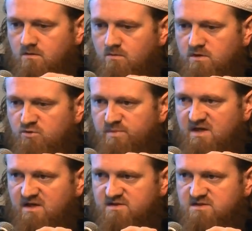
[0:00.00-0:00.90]
when you
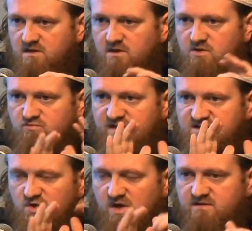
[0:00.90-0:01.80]
begin the salah, you
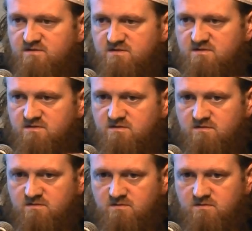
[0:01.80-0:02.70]
raise your hands.
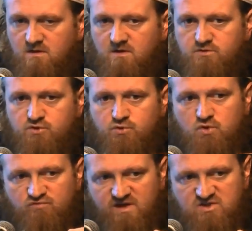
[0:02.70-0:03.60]
Do
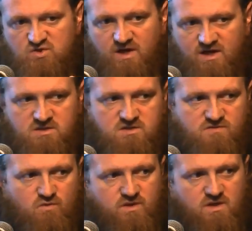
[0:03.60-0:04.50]
you raise your hands
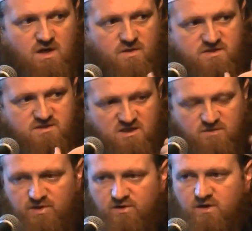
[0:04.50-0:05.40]
for the other
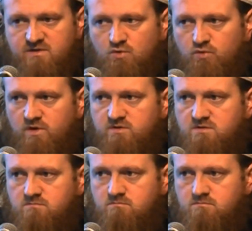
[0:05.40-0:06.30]
takbirat or not?
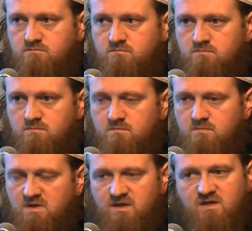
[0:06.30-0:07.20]

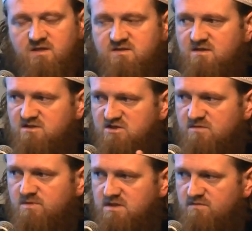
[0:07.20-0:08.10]
Here, there's a
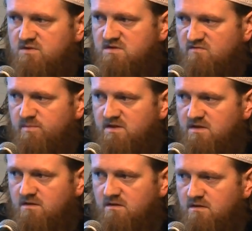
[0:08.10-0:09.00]
legitimate difference of opinion.